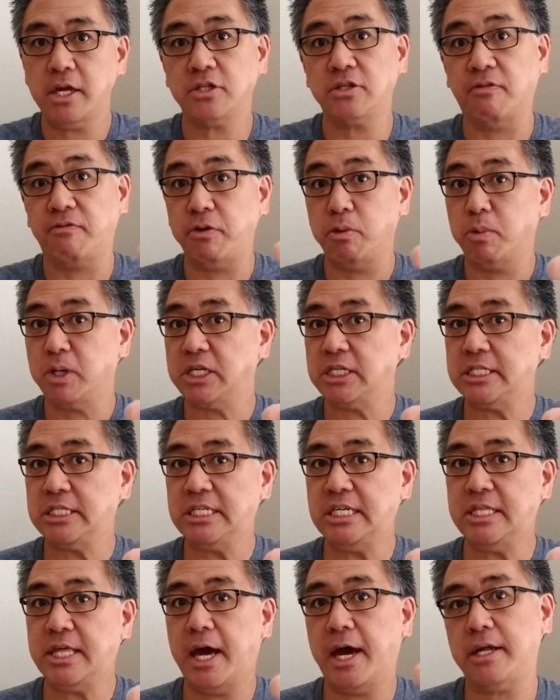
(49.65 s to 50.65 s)
So if you want to
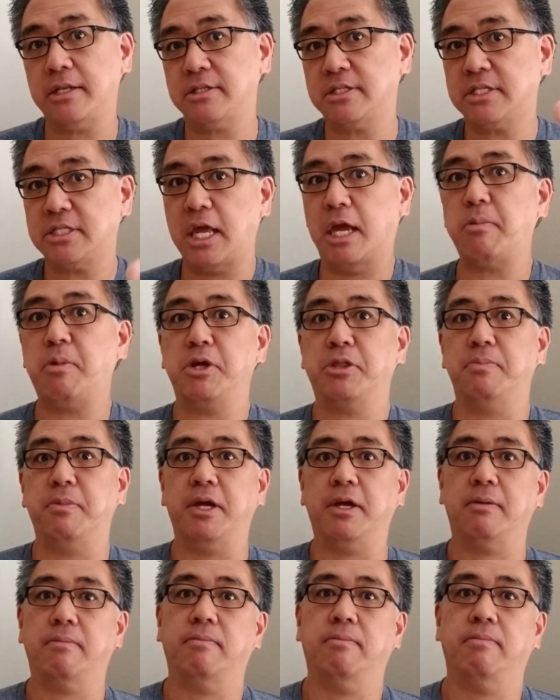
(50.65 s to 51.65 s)
see that, stay with me.